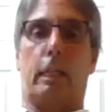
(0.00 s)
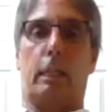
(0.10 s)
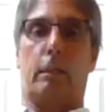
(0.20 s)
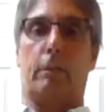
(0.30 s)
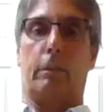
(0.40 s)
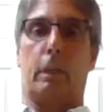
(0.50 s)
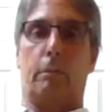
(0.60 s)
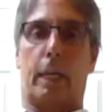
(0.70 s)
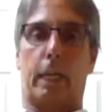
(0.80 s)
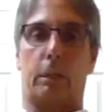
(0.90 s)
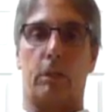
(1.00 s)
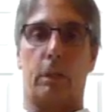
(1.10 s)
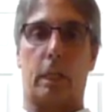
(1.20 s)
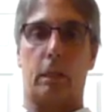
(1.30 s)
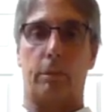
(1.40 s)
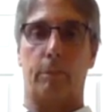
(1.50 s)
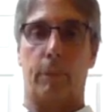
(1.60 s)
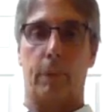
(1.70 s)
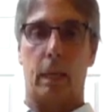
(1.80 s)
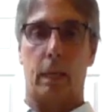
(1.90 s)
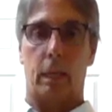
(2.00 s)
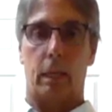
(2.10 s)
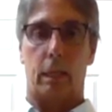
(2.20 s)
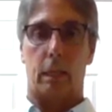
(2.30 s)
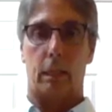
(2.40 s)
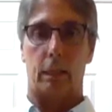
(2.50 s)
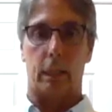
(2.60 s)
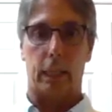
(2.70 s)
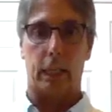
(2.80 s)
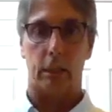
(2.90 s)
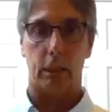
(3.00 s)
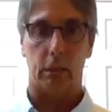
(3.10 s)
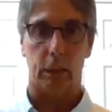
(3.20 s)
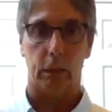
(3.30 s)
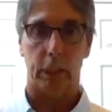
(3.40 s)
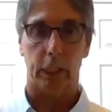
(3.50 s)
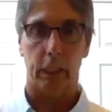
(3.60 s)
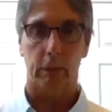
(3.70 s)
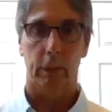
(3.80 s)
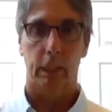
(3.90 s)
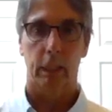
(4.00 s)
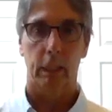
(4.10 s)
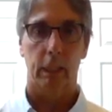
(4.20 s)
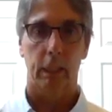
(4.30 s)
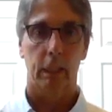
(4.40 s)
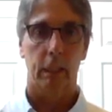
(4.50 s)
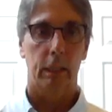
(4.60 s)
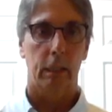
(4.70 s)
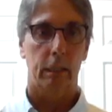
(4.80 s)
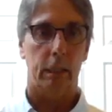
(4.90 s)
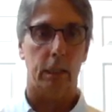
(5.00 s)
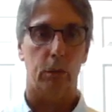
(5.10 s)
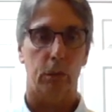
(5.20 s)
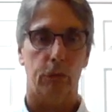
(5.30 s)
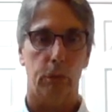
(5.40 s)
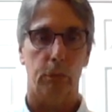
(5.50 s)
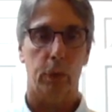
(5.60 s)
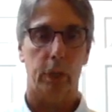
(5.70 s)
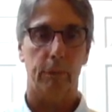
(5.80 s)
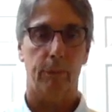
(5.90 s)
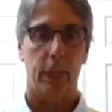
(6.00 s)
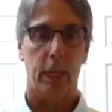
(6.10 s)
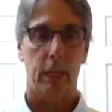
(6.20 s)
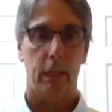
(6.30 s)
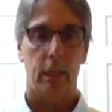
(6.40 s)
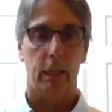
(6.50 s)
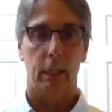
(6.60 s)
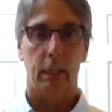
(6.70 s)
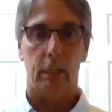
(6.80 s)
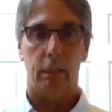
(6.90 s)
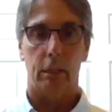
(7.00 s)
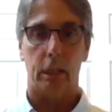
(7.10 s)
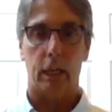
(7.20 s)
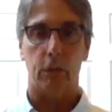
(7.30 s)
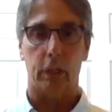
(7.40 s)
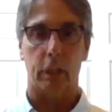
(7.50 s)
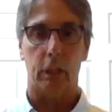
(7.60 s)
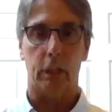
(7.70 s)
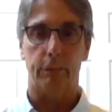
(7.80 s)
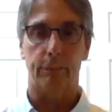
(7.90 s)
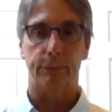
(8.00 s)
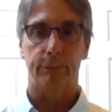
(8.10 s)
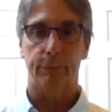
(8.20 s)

then come back to center, and then exhale on the way down. Okay, do a few more. You guys look good.